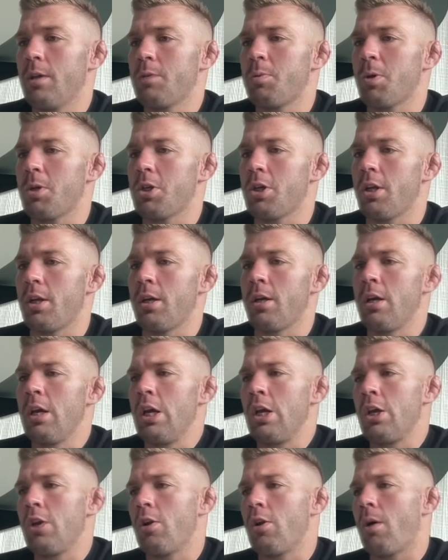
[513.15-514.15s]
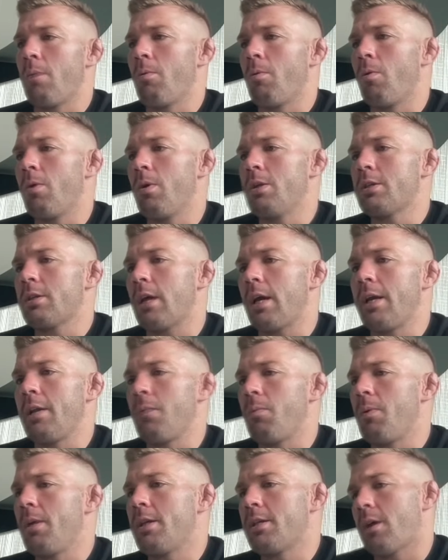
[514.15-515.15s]
especially I'm always
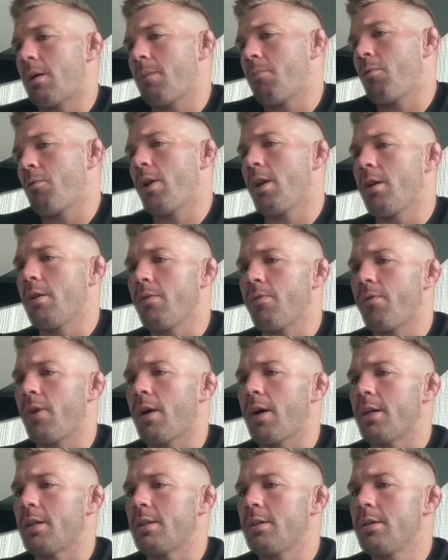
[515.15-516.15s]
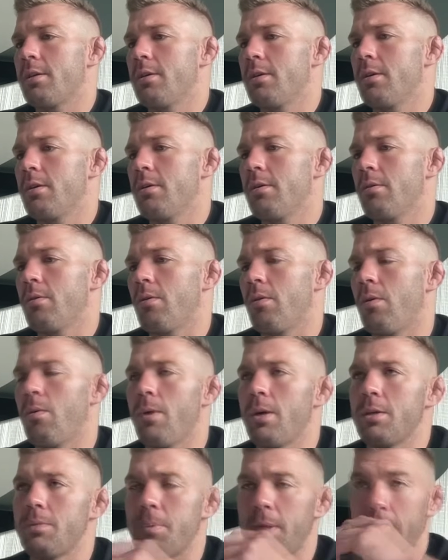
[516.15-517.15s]
8 weeks. I'm ready to fight,
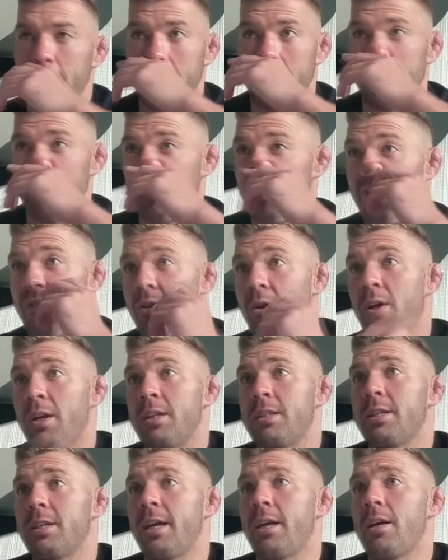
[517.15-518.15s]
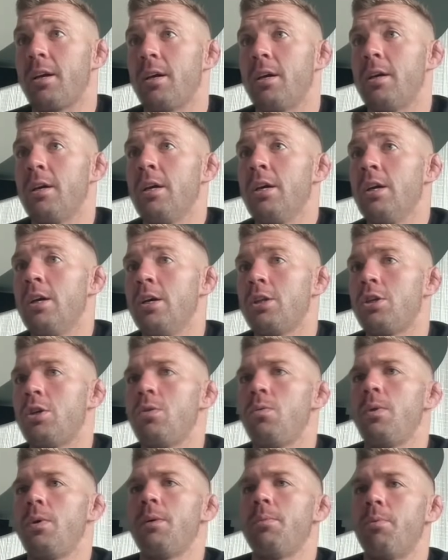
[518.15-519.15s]
always. But if you're going to take a
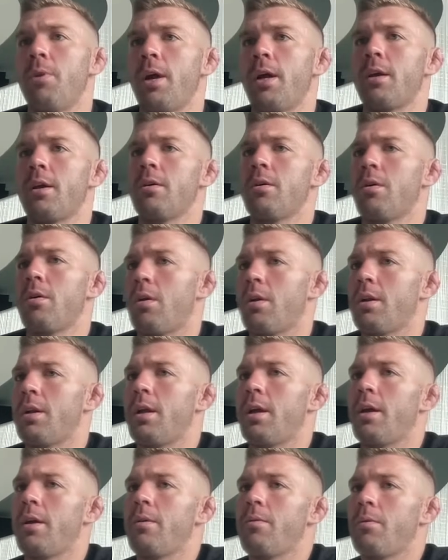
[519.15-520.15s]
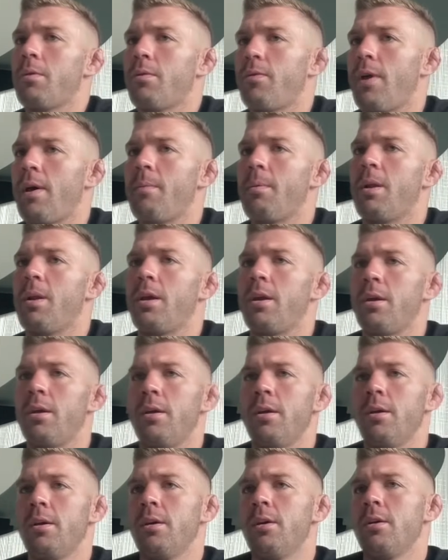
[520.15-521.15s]
2 week break, holiday with
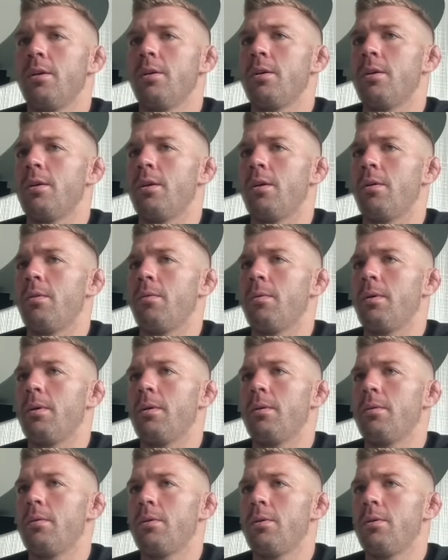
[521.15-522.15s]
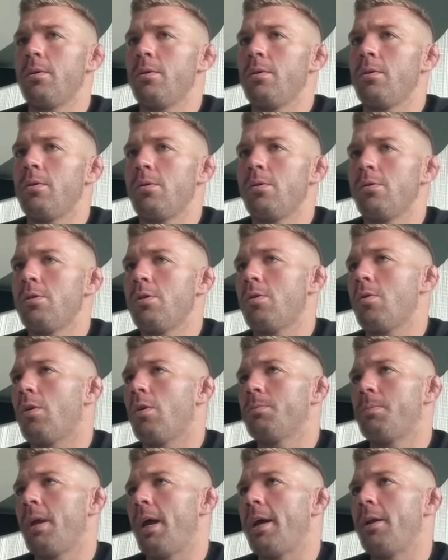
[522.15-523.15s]
family, you
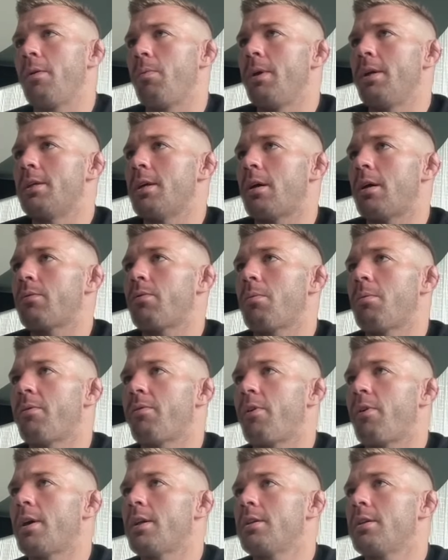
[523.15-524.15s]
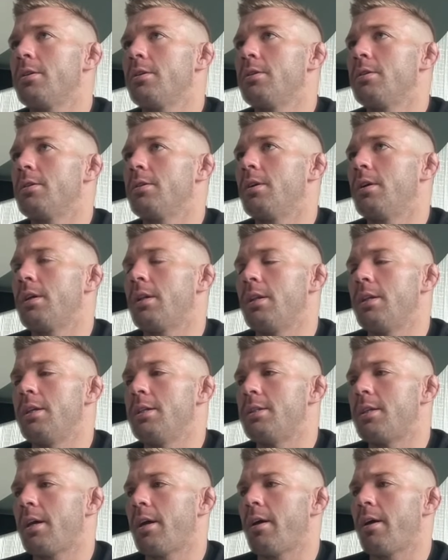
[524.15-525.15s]
can't be 8 weeks out from a fight. At
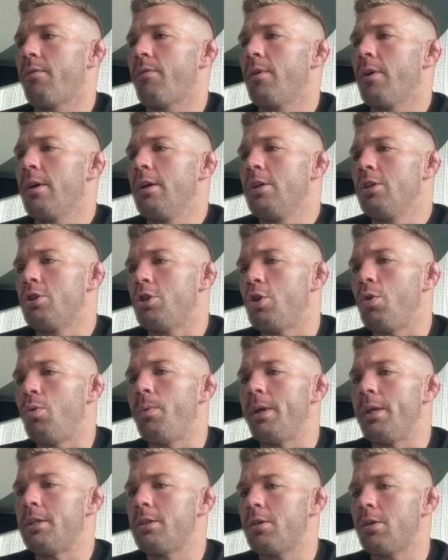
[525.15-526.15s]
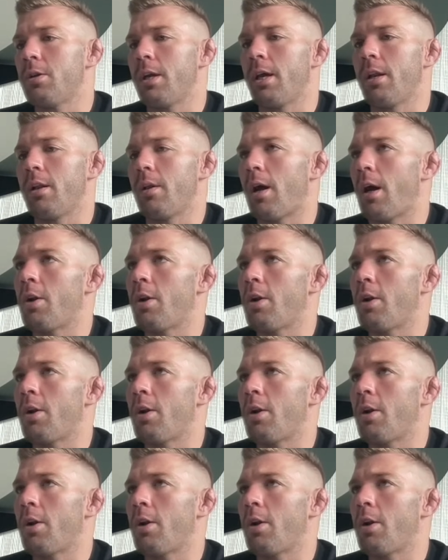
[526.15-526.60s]
least have 2 weeks to get